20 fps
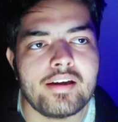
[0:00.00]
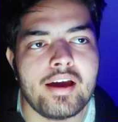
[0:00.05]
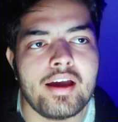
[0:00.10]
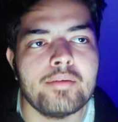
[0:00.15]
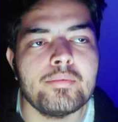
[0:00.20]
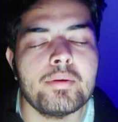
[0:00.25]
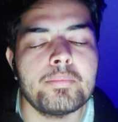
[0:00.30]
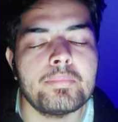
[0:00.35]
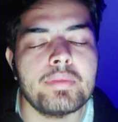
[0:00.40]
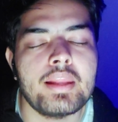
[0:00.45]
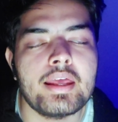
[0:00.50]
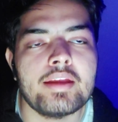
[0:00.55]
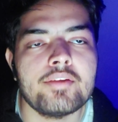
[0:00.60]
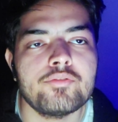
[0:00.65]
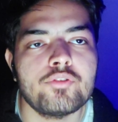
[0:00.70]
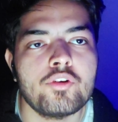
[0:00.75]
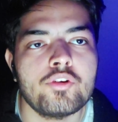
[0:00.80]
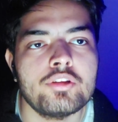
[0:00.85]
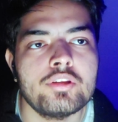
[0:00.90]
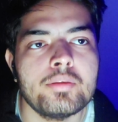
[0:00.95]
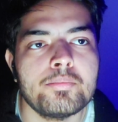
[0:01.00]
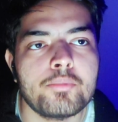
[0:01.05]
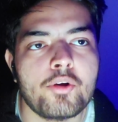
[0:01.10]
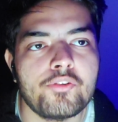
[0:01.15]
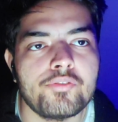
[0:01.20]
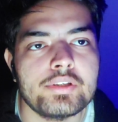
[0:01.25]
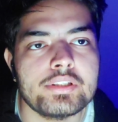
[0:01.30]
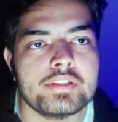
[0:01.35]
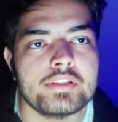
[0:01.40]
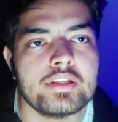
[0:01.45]
I am applying for the
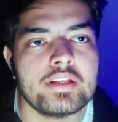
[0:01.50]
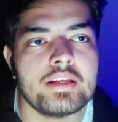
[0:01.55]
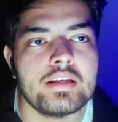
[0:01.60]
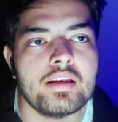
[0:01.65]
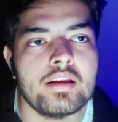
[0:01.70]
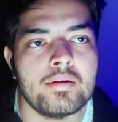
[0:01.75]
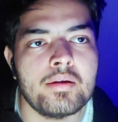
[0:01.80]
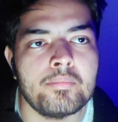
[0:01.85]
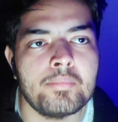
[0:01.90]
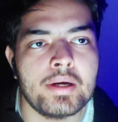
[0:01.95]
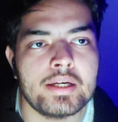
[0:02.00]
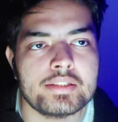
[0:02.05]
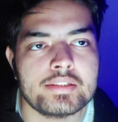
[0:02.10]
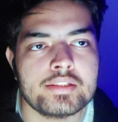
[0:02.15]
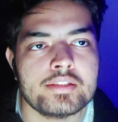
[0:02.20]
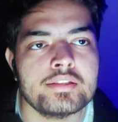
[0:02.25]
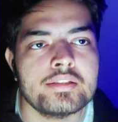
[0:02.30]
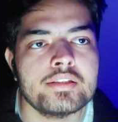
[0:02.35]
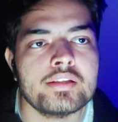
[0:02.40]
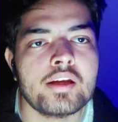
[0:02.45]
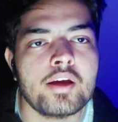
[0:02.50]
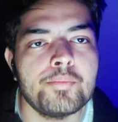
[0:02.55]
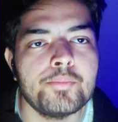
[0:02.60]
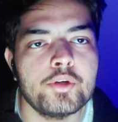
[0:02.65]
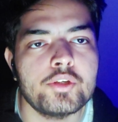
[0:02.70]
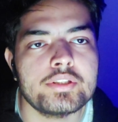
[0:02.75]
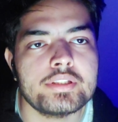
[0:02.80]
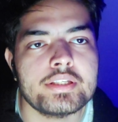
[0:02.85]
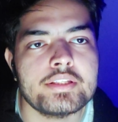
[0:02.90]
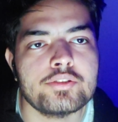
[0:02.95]
professional Masters in
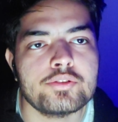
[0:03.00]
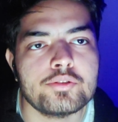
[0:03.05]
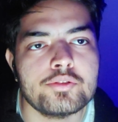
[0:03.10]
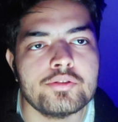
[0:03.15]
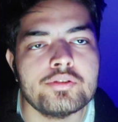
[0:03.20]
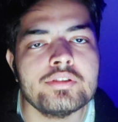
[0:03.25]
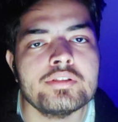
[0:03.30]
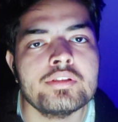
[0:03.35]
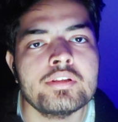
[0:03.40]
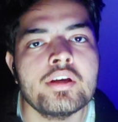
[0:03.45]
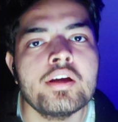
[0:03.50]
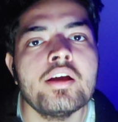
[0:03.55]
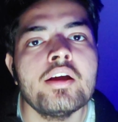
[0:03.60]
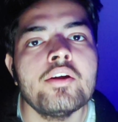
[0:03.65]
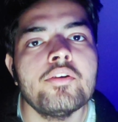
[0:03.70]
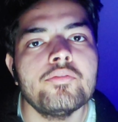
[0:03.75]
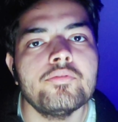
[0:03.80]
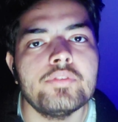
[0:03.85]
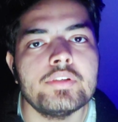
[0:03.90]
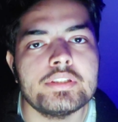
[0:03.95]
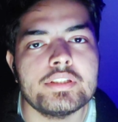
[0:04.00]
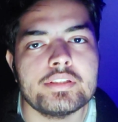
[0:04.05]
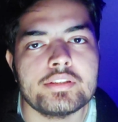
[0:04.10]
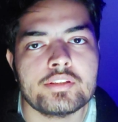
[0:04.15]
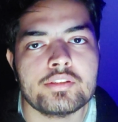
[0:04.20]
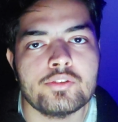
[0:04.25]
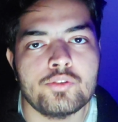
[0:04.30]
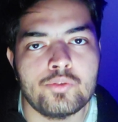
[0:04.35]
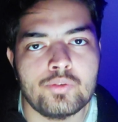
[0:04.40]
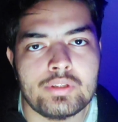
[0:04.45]
Computer Science course, which is
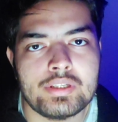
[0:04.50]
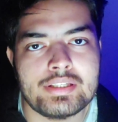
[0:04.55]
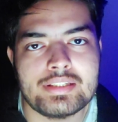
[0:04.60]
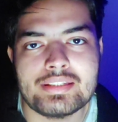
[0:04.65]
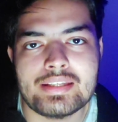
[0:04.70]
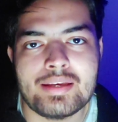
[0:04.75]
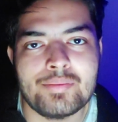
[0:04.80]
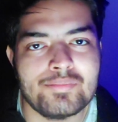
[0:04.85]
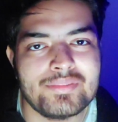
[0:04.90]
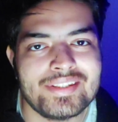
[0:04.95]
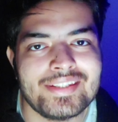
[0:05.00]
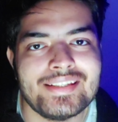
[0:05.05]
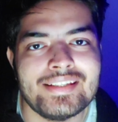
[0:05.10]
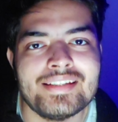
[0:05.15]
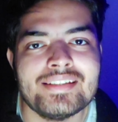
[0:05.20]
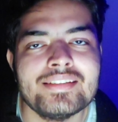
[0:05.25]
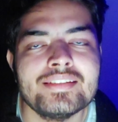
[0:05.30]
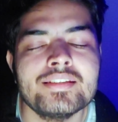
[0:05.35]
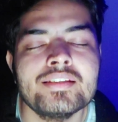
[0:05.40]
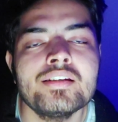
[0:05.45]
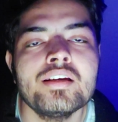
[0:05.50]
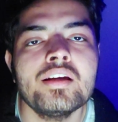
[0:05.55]
known as MCS.